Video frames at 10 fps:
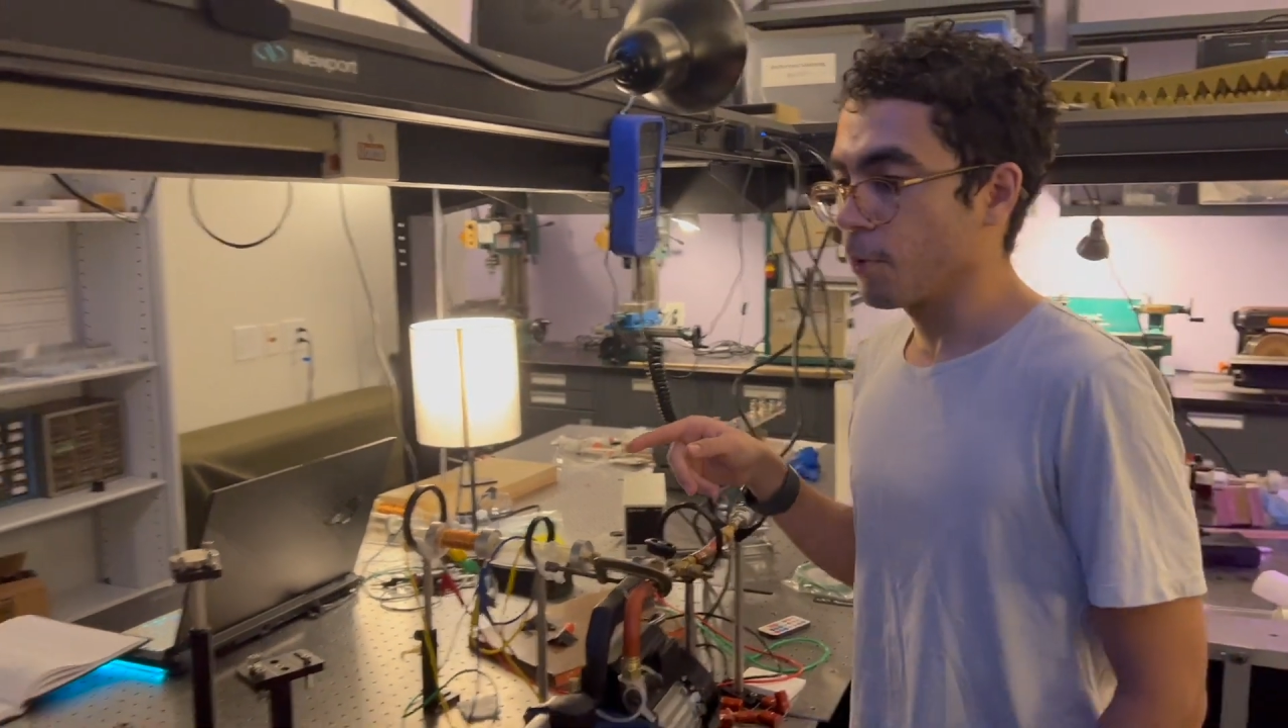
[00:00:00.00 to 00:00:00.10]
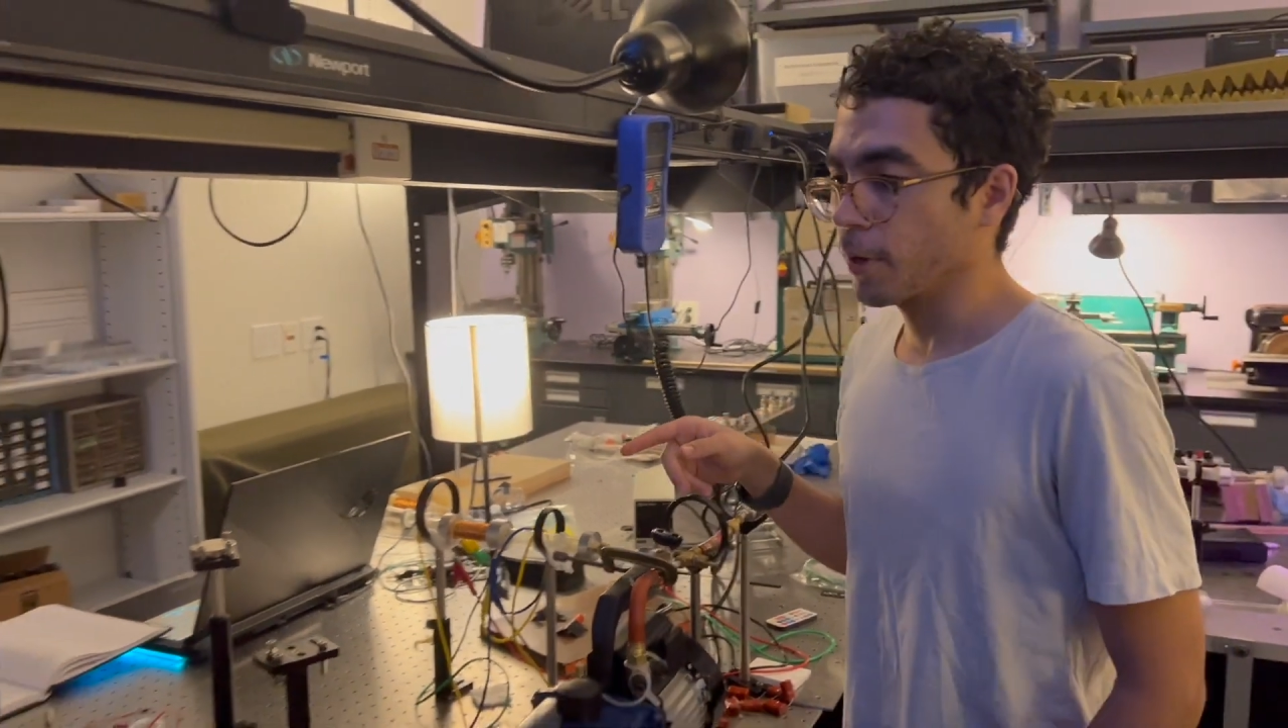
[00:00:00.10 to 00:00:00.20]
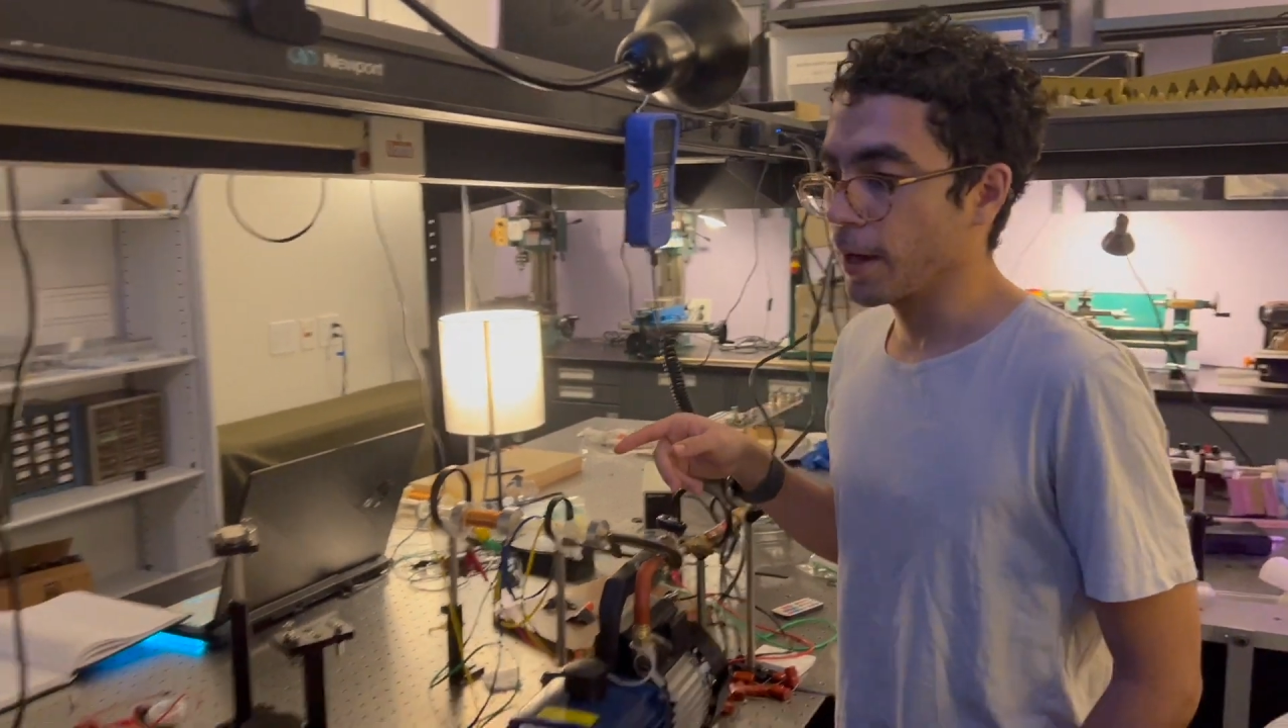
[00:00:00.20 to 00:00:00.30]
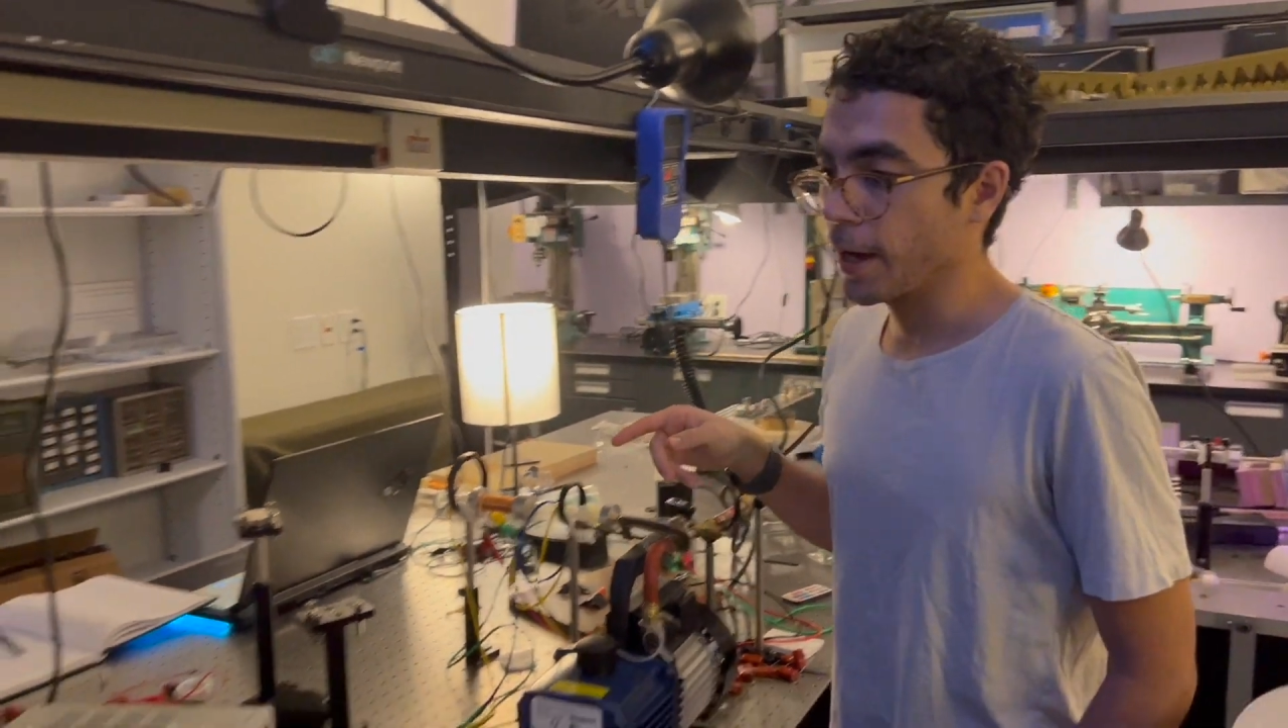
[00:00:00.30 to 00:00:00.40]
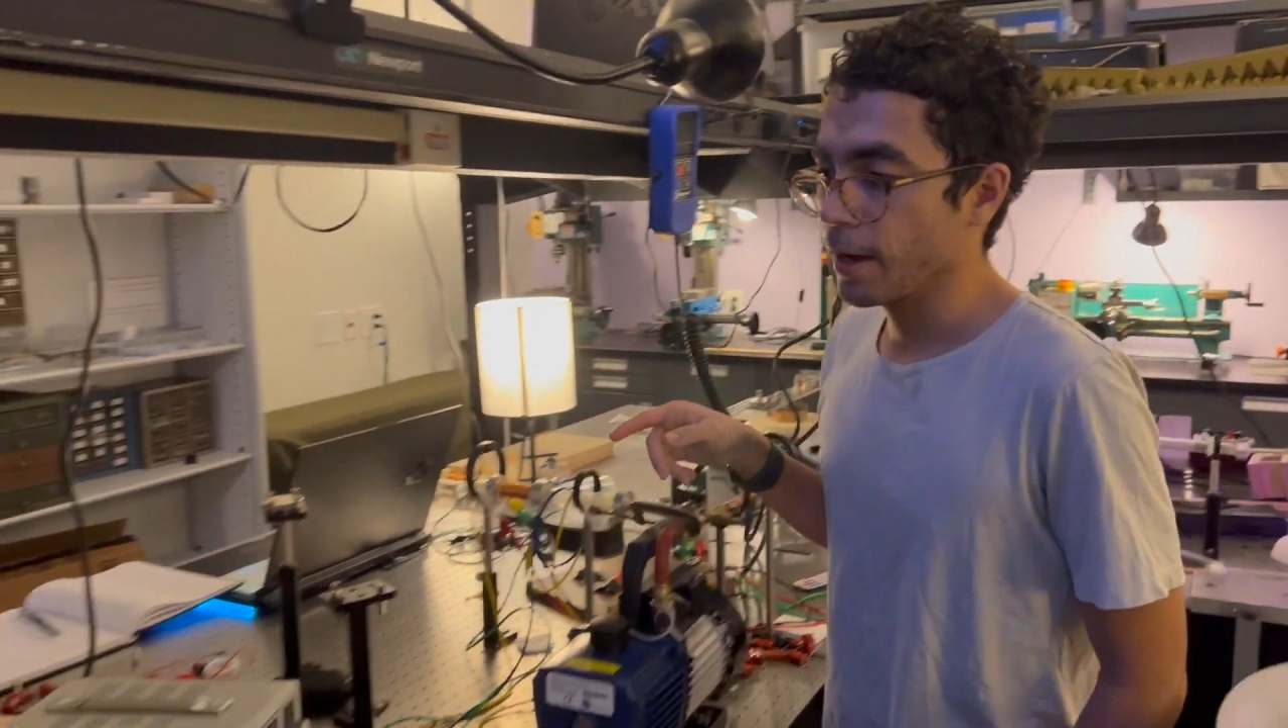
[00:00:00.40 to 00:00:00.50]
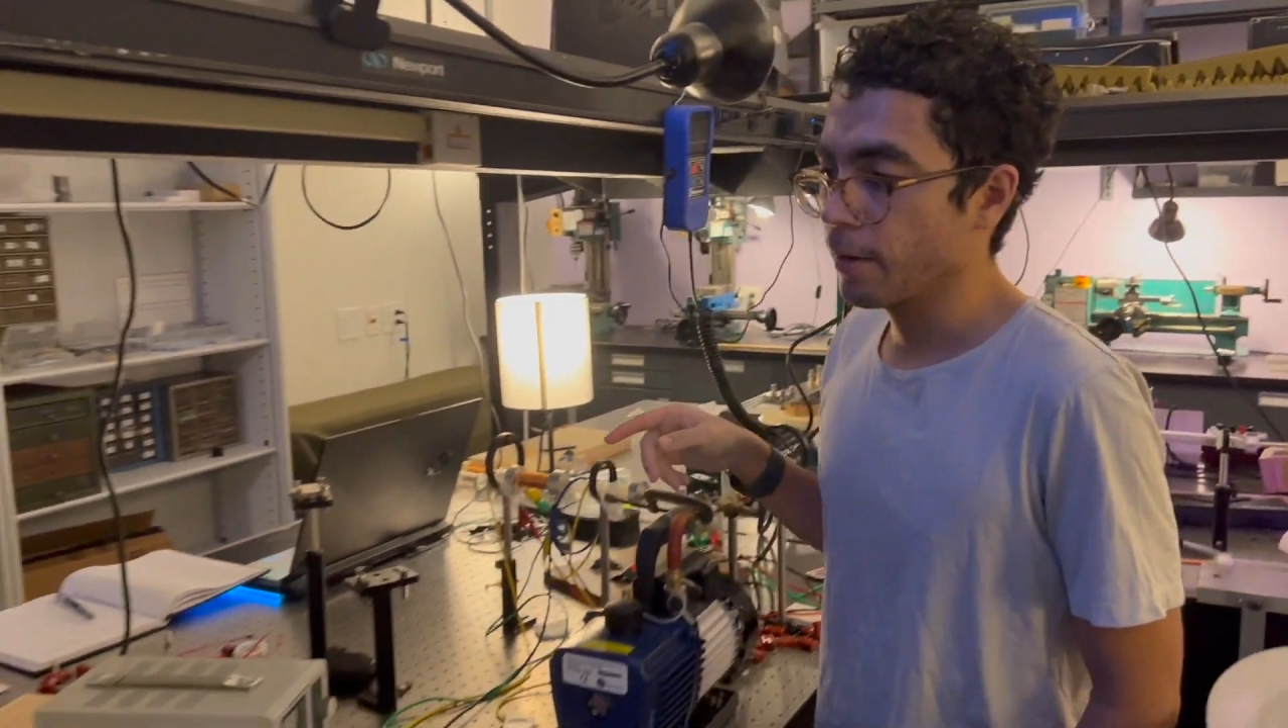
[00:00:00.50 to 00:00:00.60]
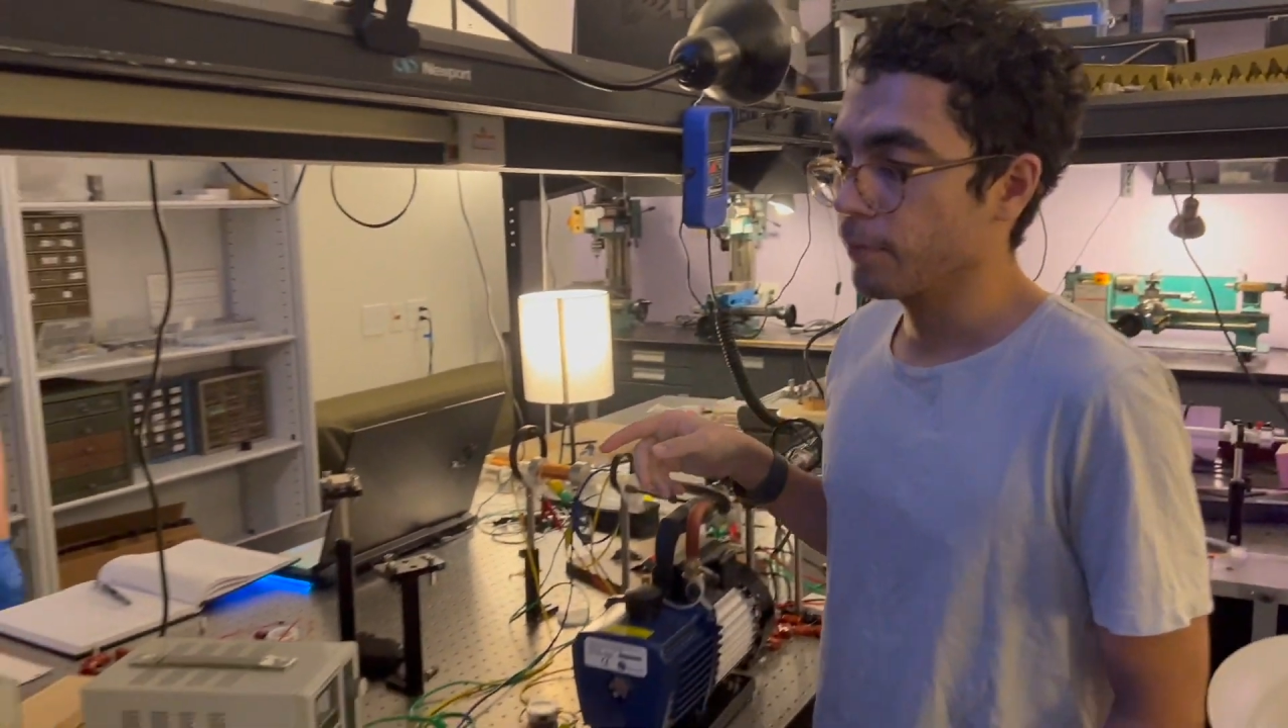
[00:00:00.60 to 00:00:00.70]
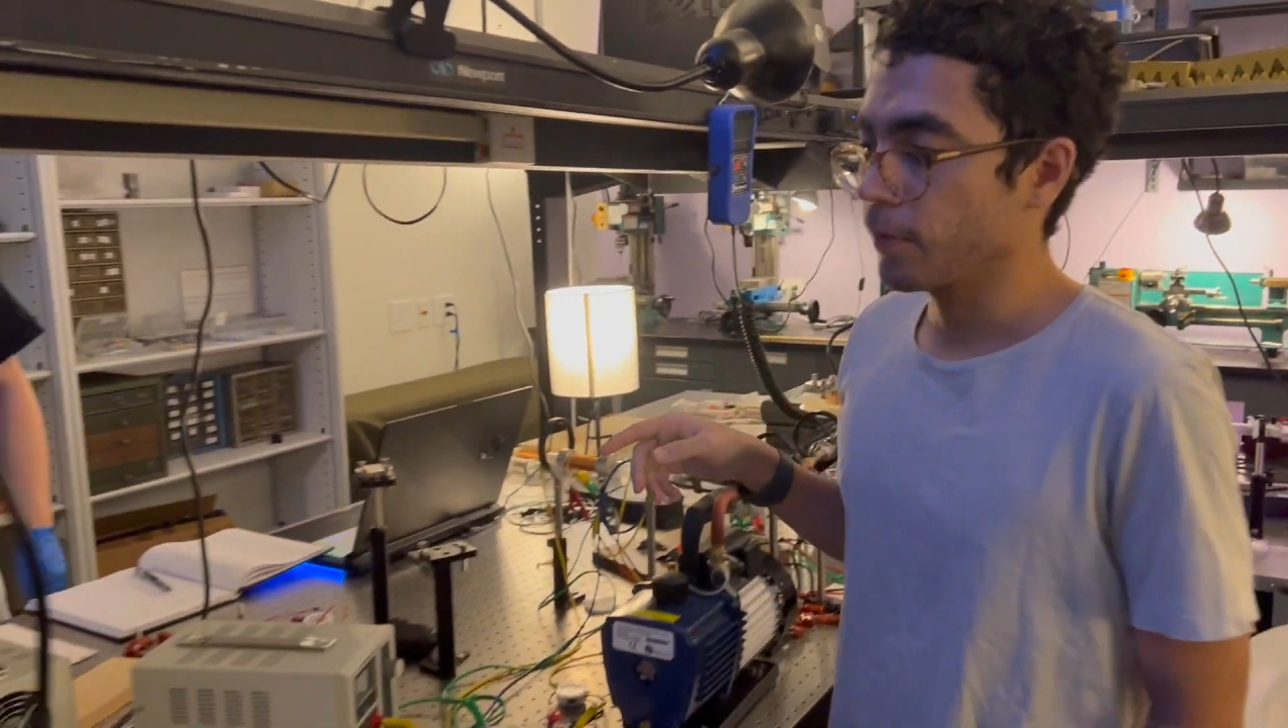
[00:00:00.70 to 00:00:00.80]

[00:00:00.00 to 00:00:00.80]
We have